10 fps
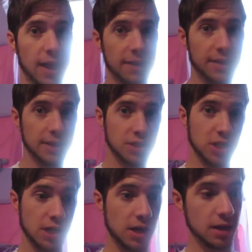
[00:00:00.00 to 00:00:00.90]
Glad that
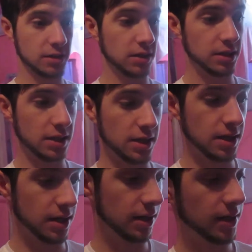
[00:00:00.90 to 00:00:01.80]
she uh, took the
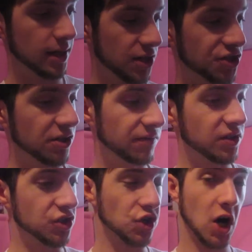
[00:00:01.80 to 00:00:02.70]
uh, initiative
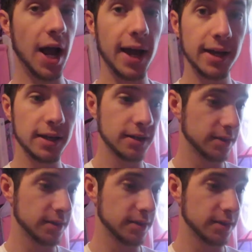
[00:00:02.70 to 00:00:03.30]
to try.